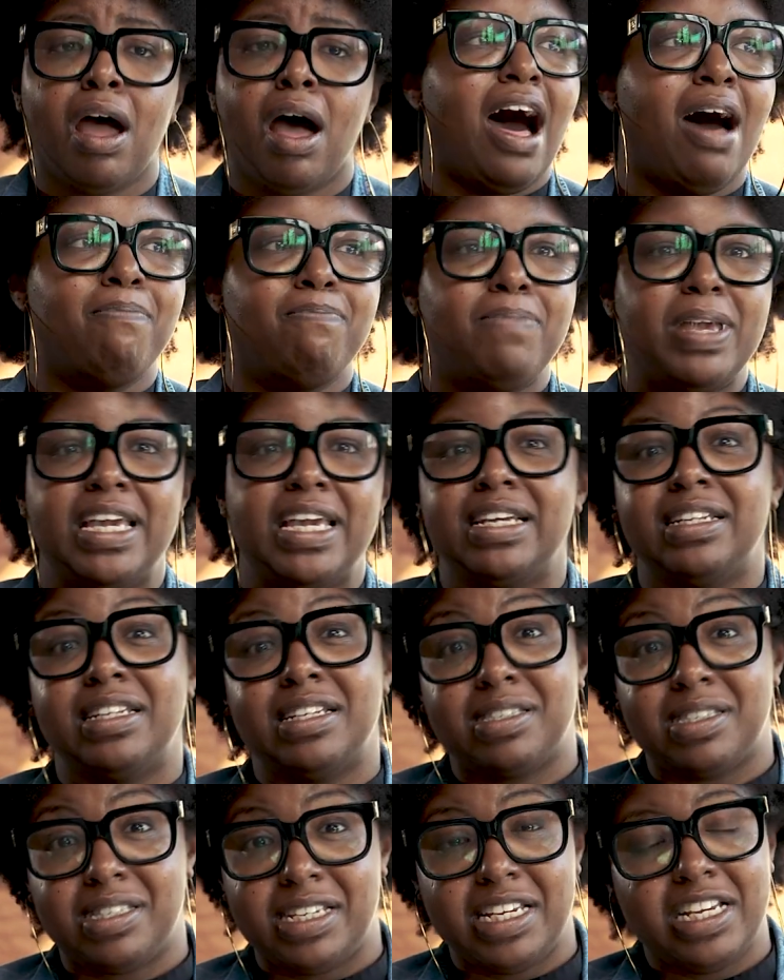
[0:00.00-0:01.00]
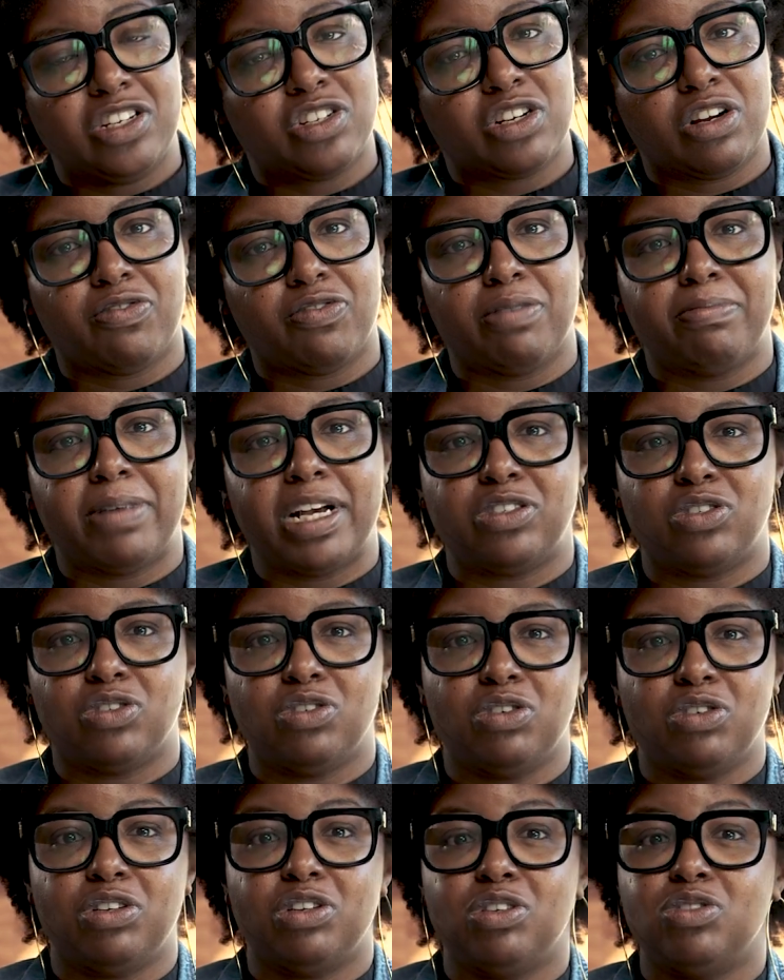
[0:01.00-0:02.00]
I'm being this teacher for my
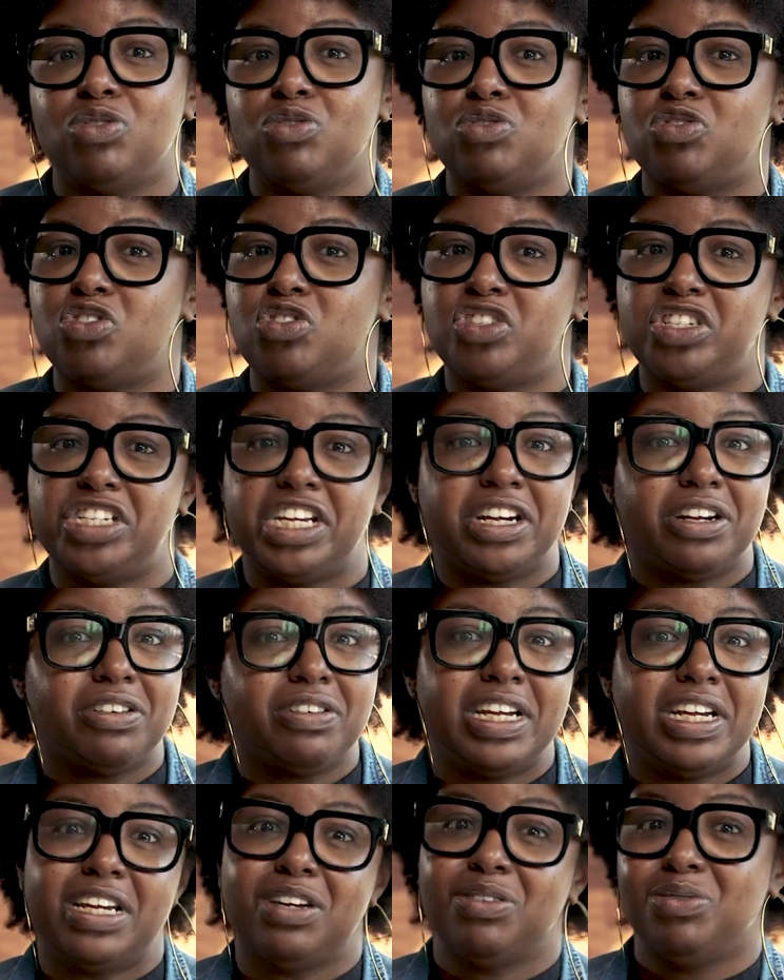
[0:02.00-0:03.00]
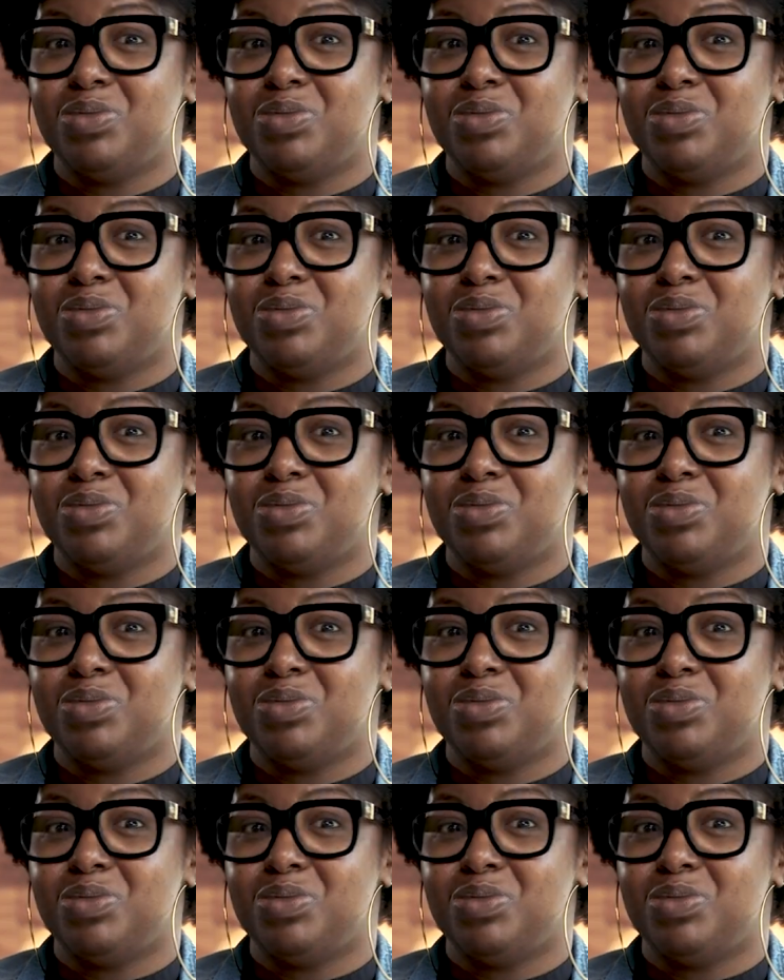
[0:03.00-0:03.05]
students who's cheery,